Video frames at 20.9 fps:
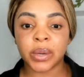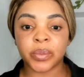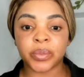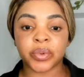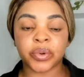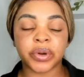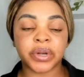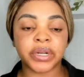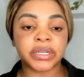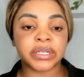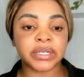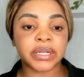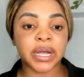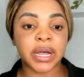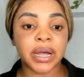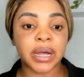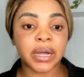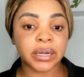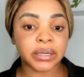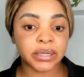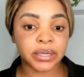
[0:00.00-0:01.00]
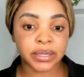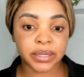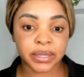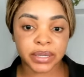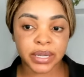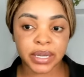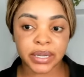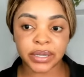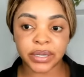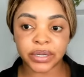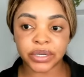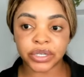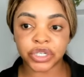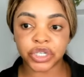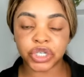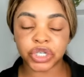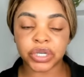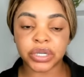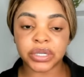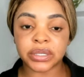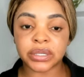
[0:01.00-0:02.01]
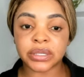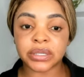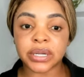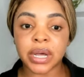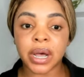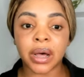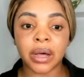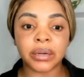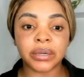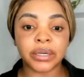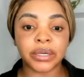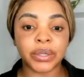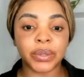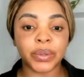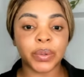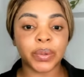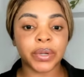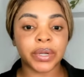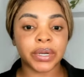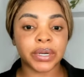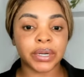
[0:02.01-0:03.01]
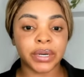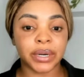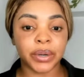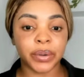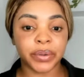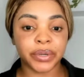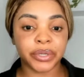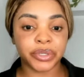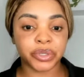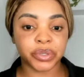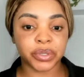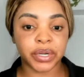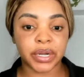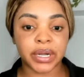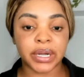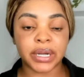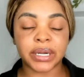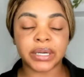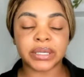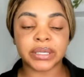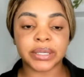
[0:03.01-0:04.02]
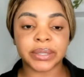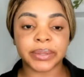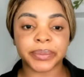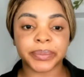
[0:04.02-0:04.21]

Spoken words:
Praise God. Thank you, Jesus. Hallelujah, glory to God.